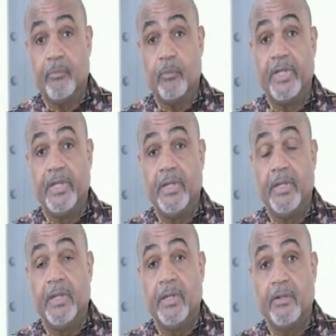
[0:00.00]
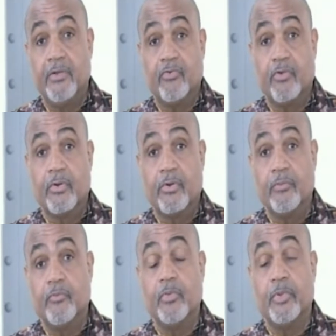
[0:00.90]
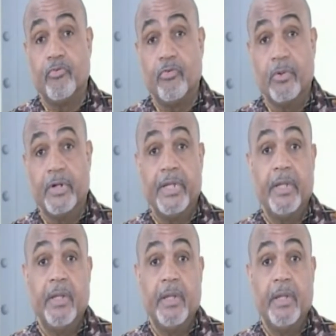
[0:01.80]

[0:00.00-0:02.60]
And we deserve to enjoy